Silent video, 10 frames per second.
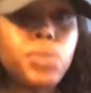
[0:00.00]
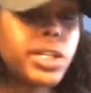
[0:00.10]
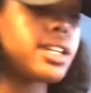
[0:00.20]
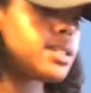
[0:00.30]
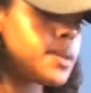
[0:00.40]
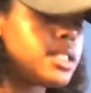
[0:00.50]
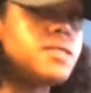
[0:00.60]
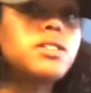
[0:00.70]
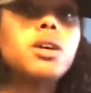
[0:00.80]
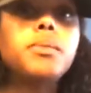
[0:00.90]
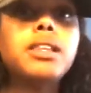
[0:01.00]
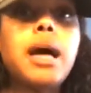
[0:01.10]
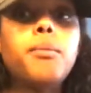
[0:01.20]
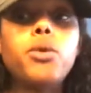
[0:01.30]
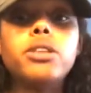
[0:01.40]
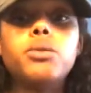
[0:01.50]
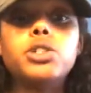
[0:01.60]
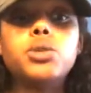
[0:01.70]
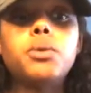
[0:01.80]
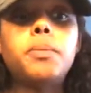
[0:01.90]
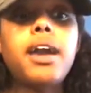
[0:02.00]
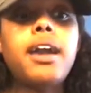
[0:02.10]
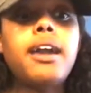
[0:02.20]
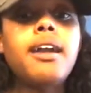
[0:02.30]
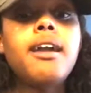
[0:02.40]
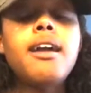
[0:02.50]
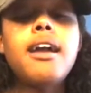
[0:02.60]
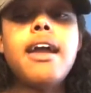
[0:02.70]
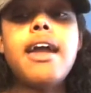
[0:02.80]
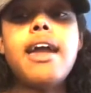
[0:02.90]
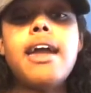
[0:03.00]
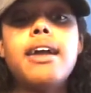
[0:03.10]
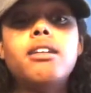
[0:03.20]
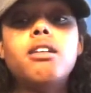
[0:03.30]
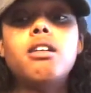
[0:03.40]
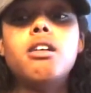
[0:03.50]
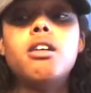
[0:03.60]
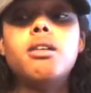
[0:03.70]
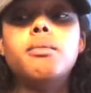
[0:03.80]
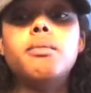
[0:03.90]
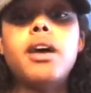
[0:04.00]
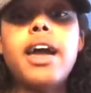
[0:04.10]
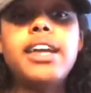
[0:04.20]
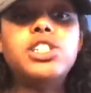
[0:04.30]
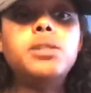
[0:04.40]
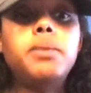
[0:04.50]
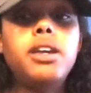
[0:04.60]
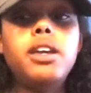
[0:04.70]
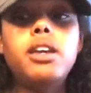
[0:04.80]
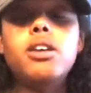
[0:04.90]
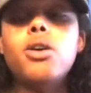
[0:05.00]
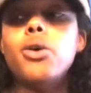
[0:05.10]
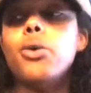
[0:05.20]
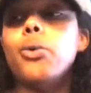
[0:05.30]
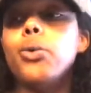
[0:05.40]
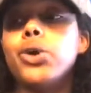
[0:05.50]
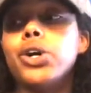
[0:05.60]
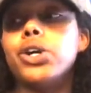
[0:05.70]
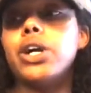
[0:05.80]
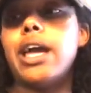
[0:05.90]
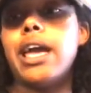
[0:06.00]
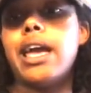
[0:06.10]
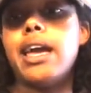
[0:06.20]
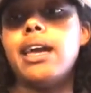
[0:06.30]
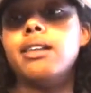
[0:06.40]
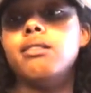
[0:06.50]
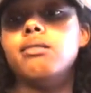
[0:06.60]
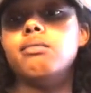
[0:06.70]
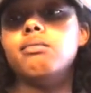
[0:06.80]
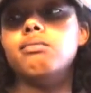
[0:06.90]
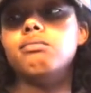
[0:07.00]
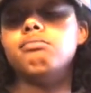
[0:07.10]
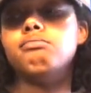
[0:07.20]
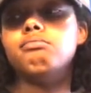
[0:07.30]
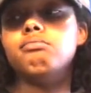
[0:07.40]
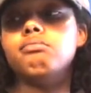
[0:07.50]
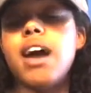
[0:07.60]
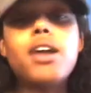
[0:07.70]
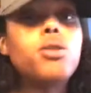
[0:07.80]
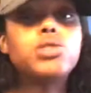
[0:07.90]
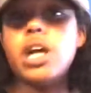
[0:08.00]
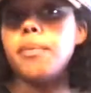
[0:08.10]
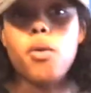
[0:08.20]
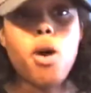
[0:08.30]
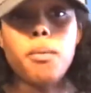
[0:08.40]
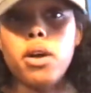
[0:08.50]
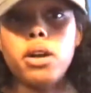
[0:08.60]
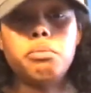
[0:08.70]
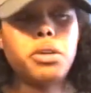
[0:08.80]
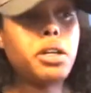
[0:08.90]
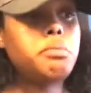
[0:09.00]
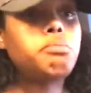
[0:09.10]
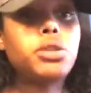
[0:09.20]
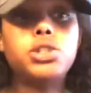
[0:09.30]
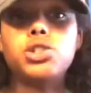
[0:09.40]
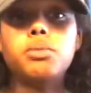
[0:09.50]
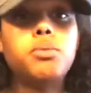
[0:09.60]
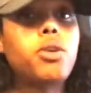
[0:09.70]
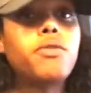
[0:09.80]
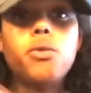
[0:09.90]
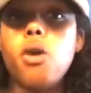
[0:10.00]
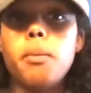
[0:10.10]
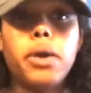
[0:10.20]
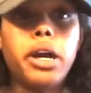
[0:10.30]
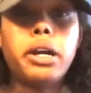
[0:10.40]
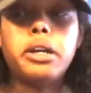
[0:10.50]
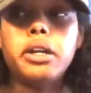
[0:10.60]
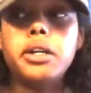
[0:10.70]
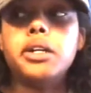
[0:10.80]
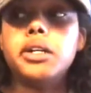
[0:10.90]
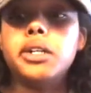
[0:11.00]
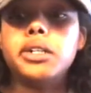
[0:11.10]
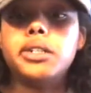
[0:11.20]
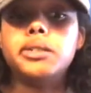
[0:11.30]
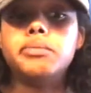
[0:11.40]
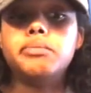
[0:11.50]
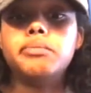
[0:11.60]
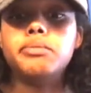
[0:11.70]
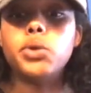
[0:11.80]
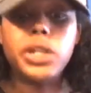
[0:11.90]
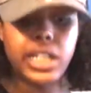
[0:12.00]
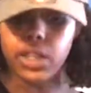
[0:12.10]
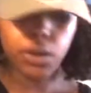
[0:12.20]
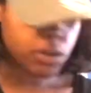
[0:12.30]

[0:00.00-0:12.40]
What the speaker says: expensive. It's gonna be a lot more than what you would pay at HEB or at, I don't shop at Walmart, but pretty sure it'd be more for Walmart or any other